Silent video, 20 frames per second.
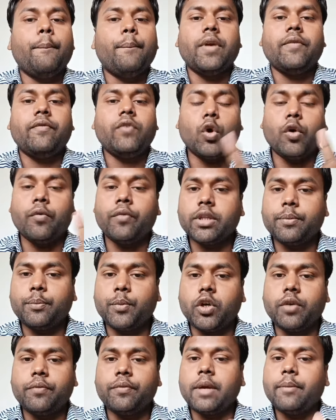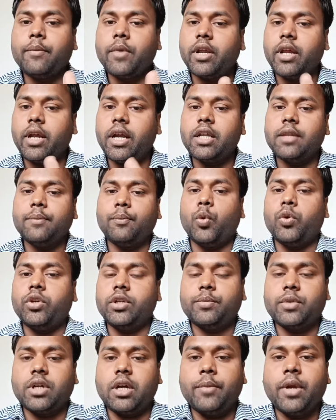maybe over the period of time or at the
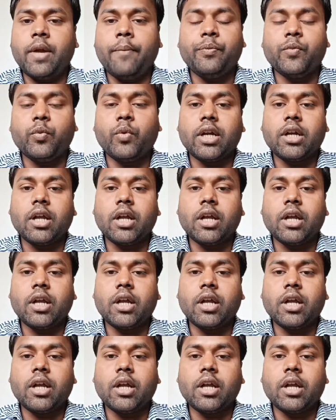point of time.